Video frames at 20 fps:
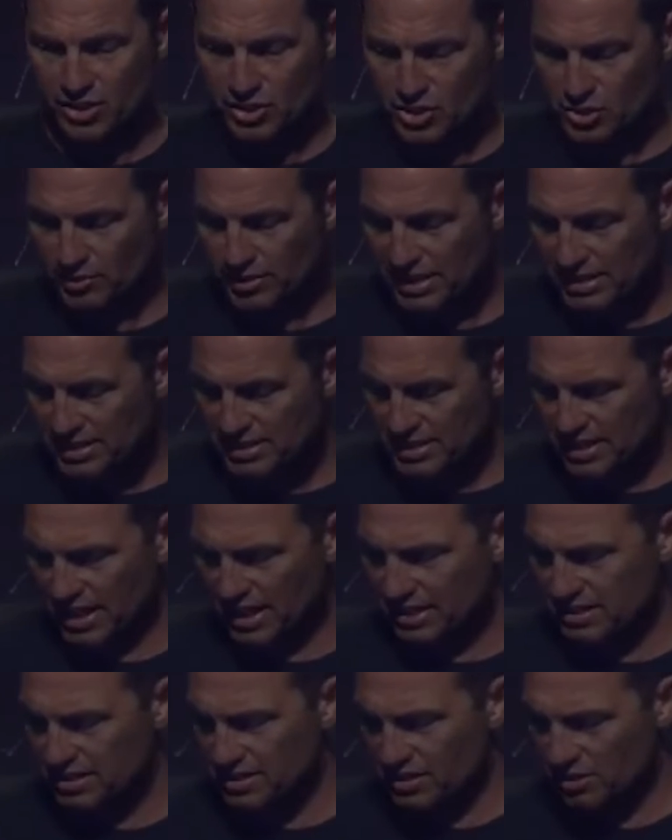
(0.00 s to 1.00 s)
So, in this
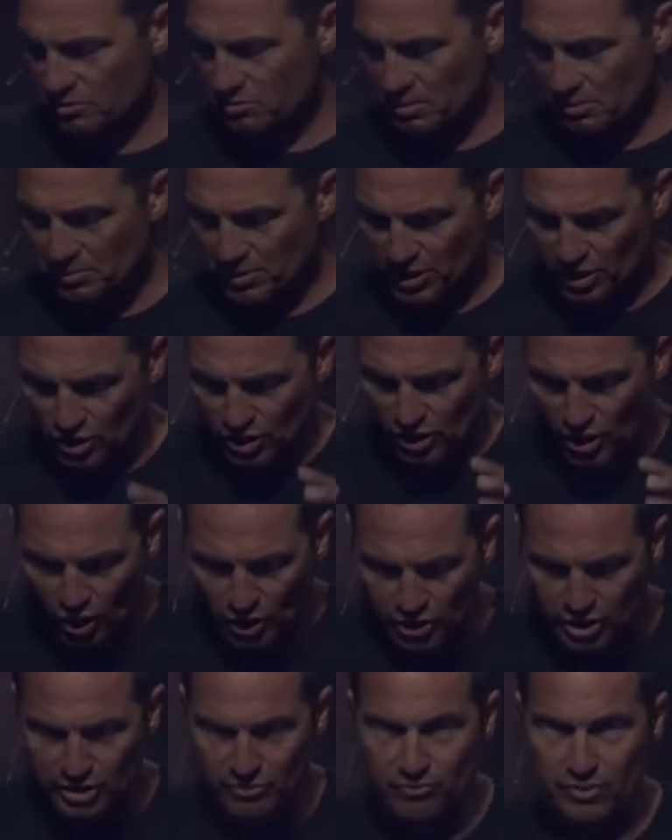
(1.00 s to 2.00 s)
sense, you remember the
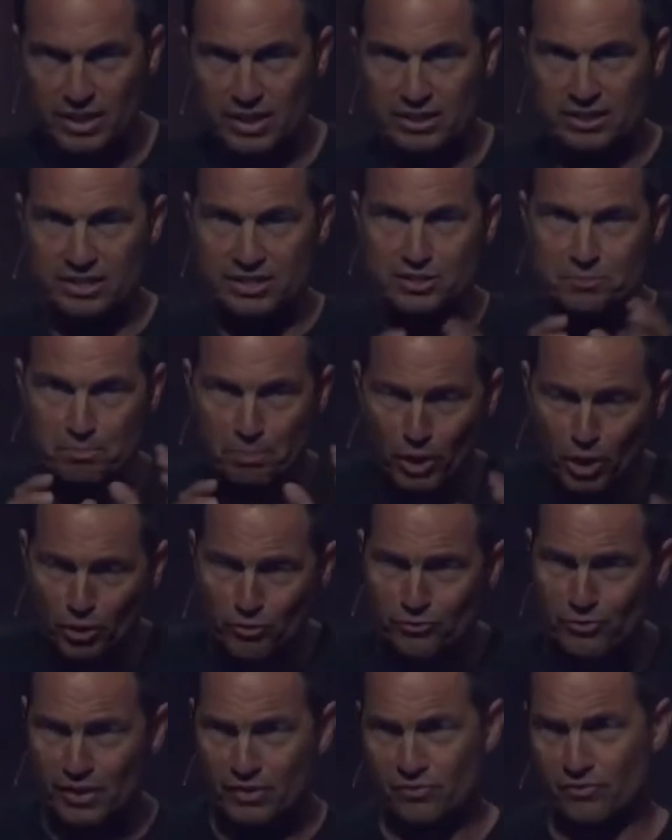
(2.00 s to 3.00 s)
Garden of Eden, this
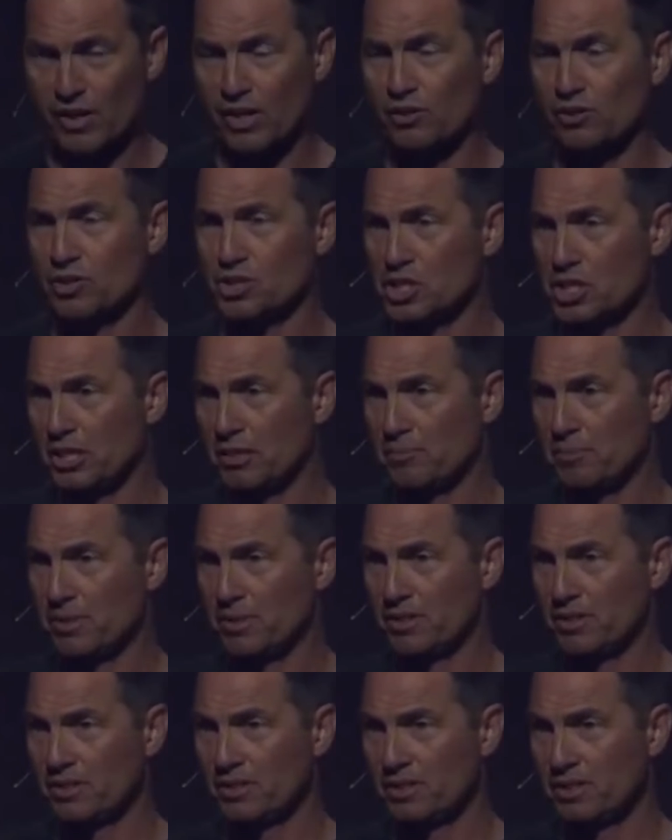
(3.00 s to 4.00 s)
perfect fellowship.
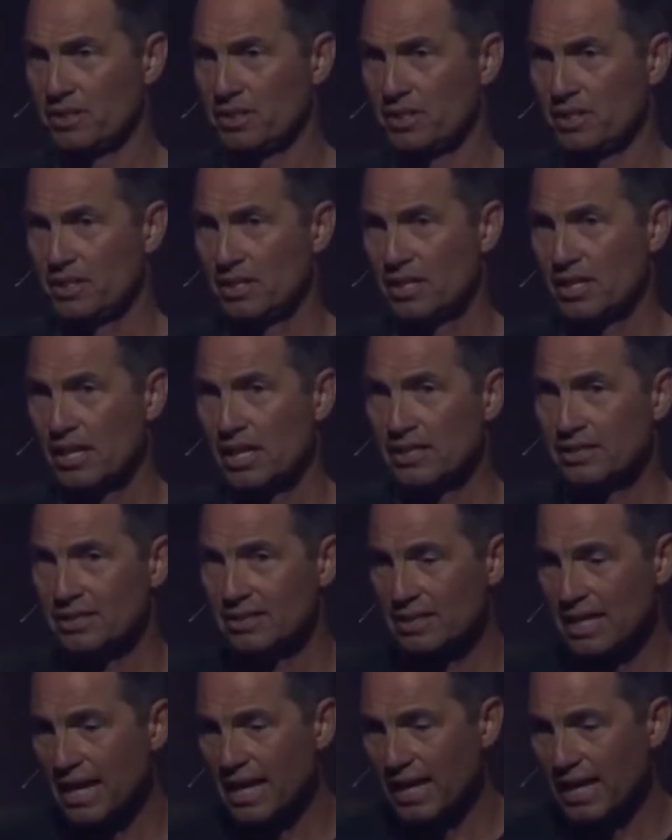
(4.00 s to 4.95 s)
And then